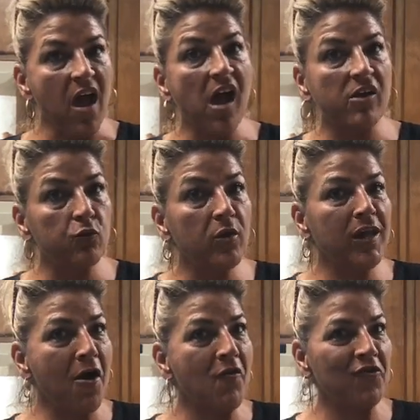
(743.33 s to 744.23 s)
I could
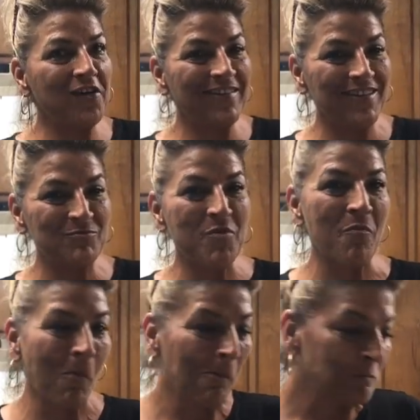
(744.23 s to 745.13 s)
really overeat this, but
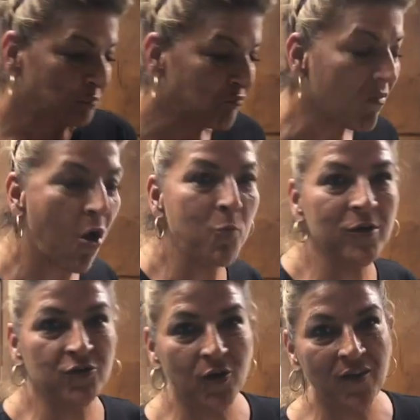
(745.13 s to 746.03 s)
I hope
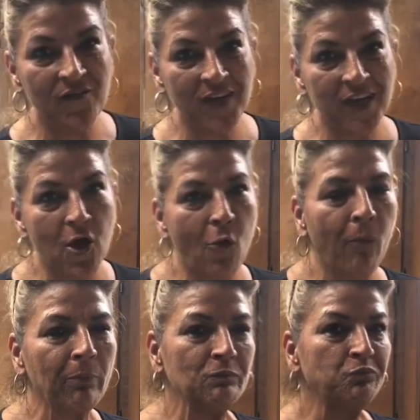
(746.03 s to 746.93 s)
you enjoyed the video.
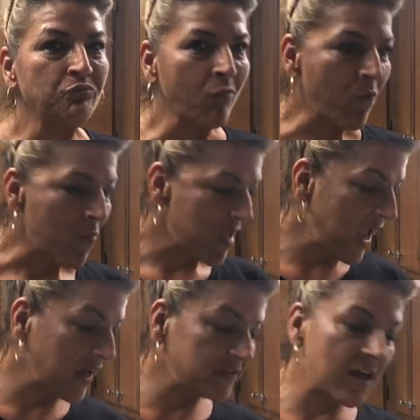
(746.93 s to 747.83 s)

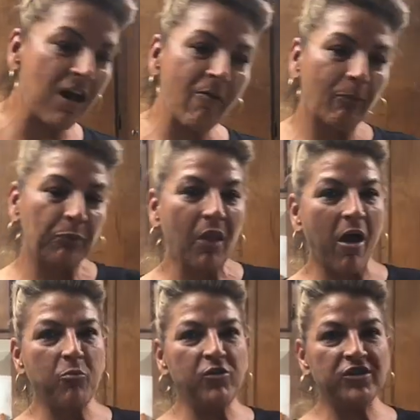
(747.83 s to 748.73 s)
And I
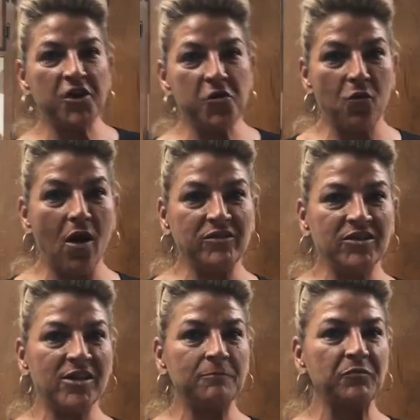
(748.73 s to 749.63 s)
appreciate you
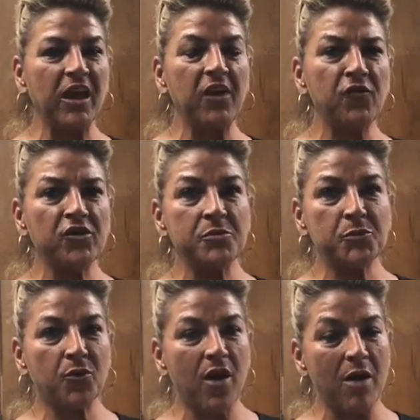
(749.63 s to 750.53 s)
watching. Thank you for
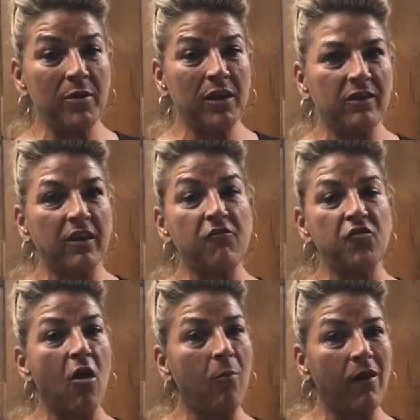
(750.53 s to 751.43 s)
subscribing. Thank you
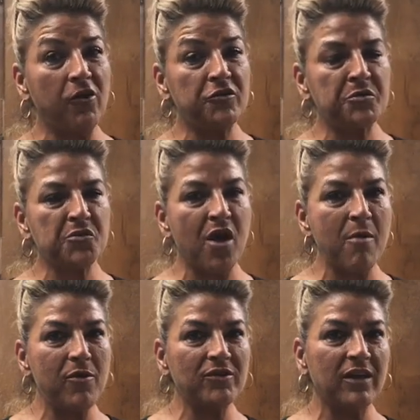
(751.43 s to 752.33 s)
for all my new
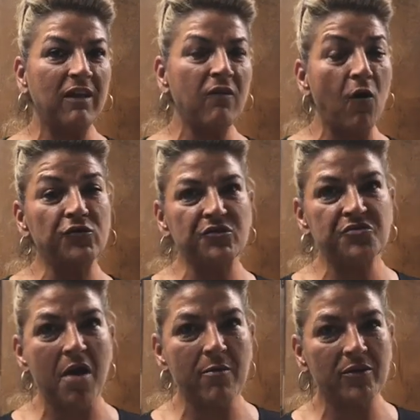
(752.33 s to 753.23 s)
subscribers and old
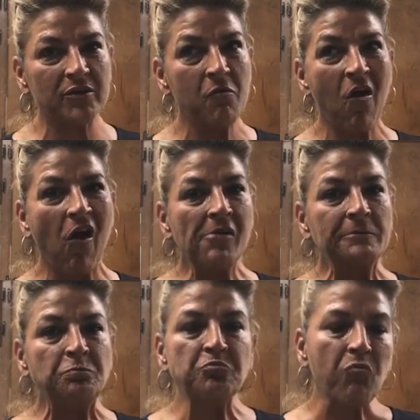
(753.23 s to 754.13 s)
subscribers.
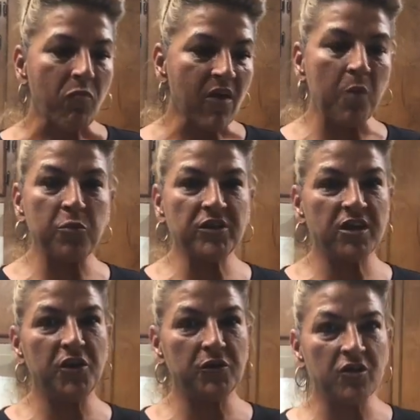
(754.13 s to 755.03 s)
I
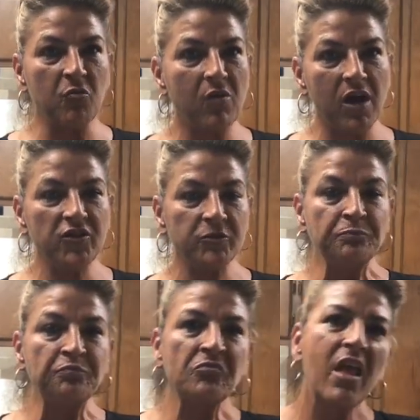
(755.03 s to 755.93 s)
appreciate you so much.
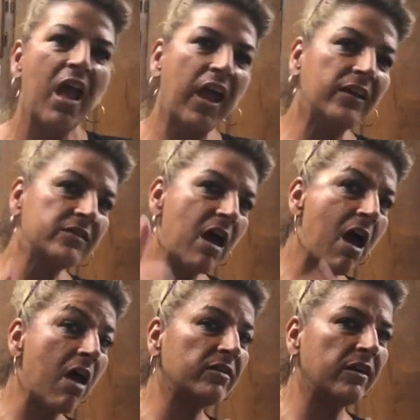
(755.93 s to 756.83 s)
And
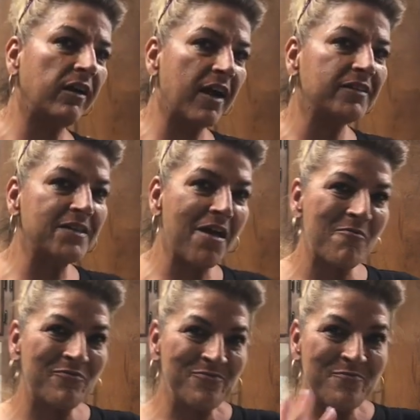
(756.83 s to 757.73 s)
I'll see you next
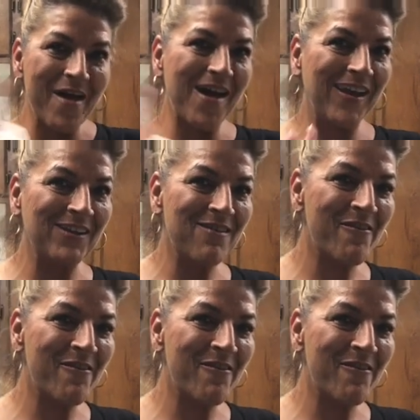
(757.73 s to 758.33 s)
time. Bye.